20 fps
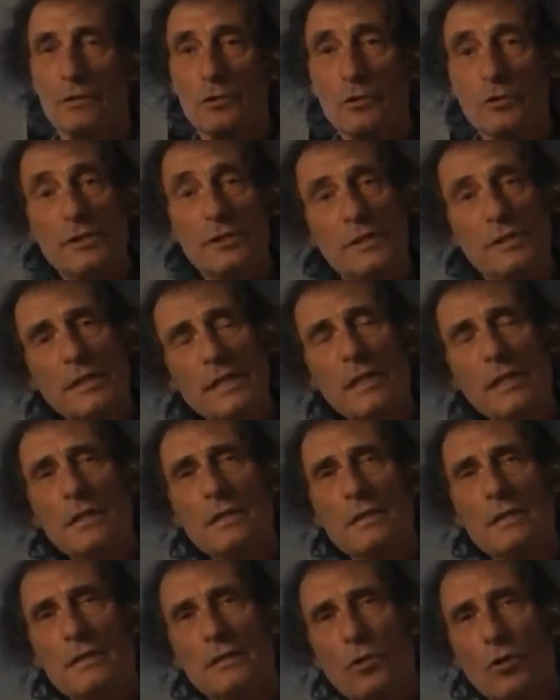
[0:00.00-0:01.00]
So
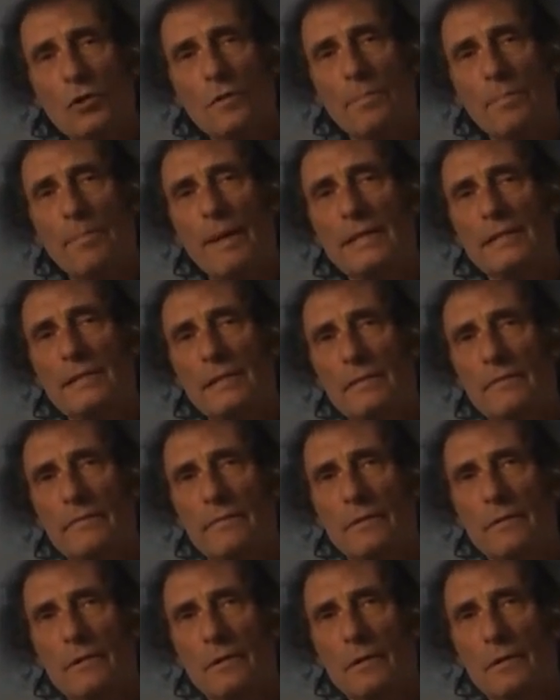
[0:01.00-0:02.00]
seeing is not passive.